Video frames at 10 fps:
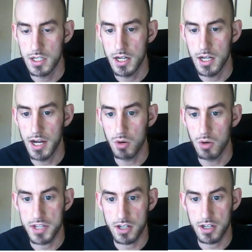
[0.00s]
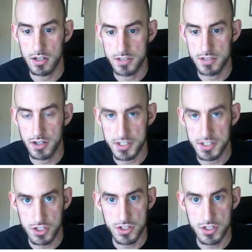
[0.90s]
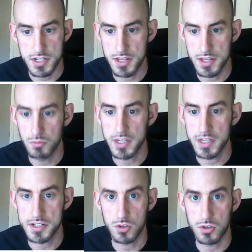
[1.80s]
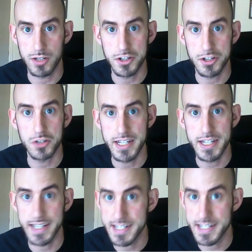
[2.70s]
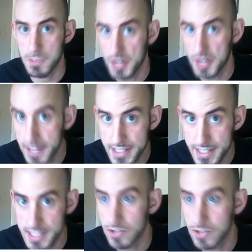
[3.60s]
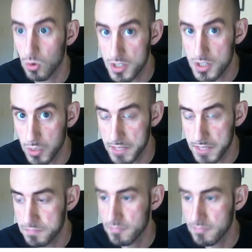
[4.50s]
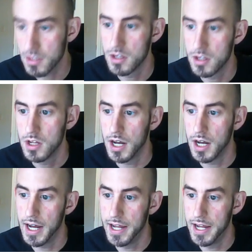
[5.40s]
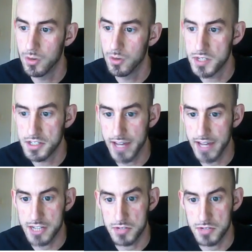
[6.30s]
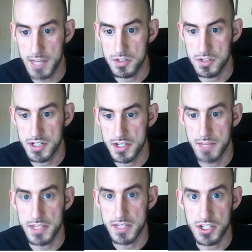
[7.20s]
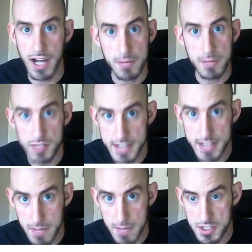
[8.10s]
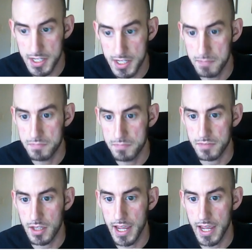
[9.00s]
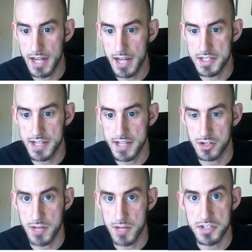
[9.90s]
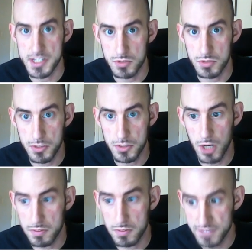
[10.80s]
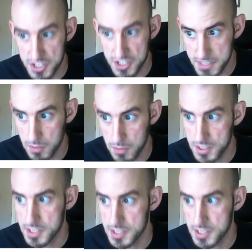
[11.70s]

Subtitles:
While that target is cursed, we can score a critical hit against them on a 19 or a 20. We deal extra damage to them each time we damage them, and this extra damage is equal to our proficiency bonus.